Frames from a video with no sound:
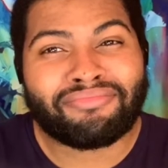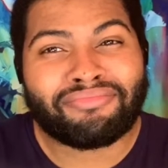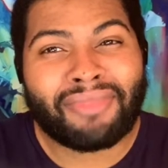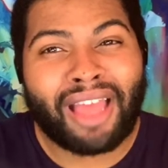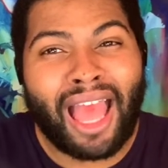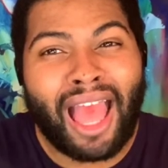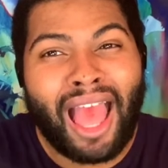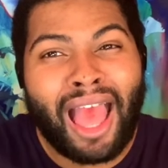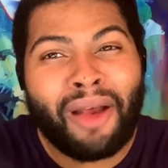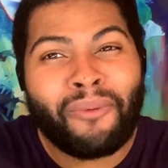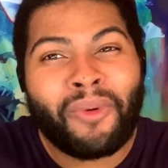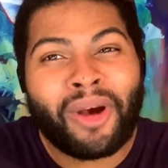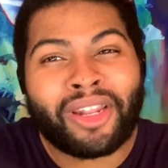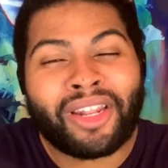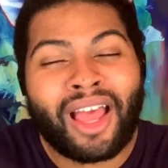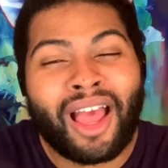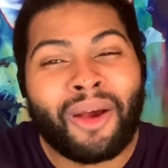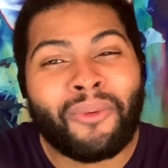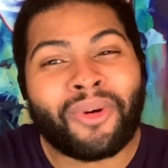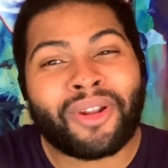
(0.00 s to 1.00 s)
I
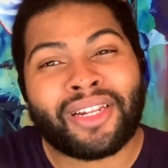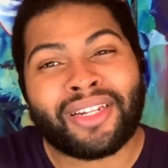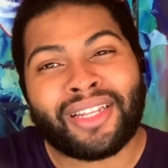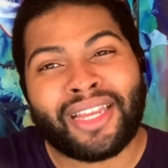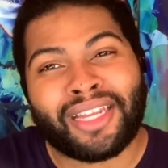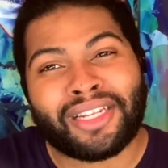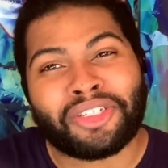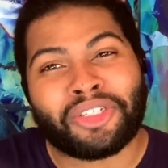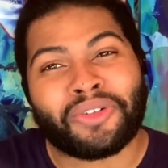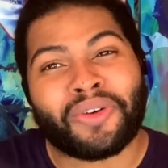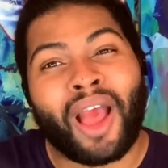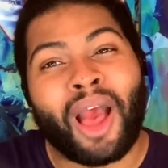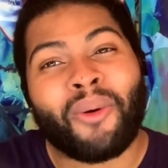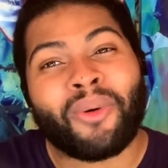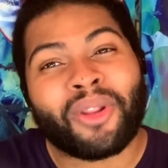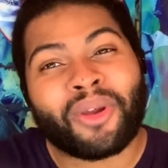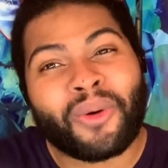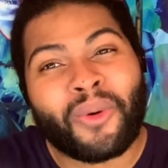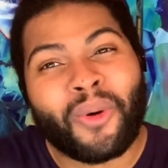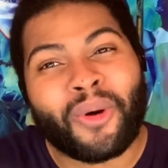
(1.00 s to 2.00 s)
wanna date you, I
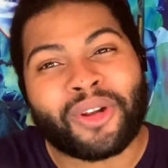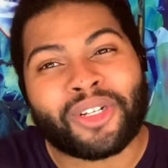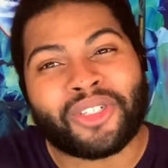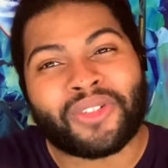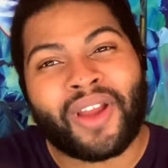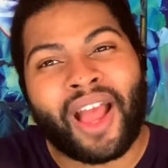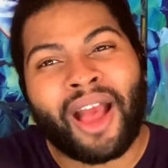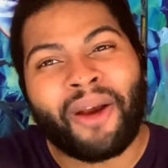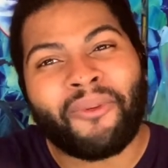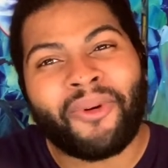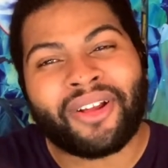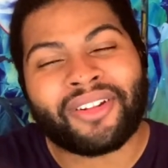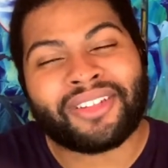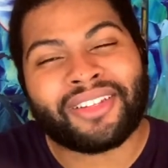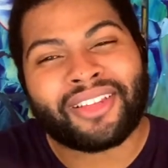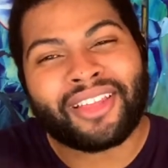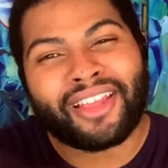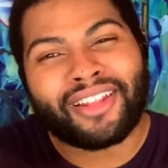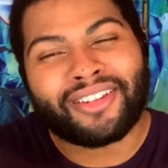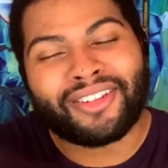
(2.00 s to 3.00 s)
wanna court you, I want to
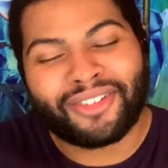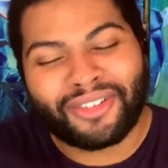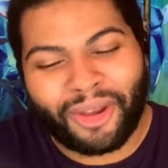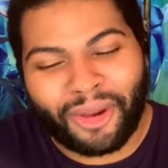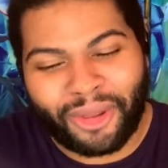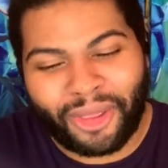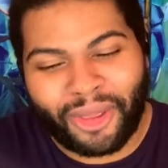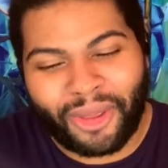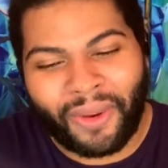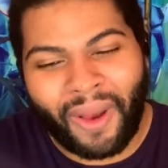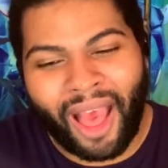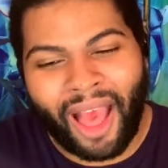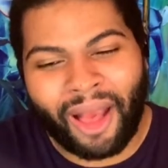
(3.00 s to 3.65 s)
get to know you,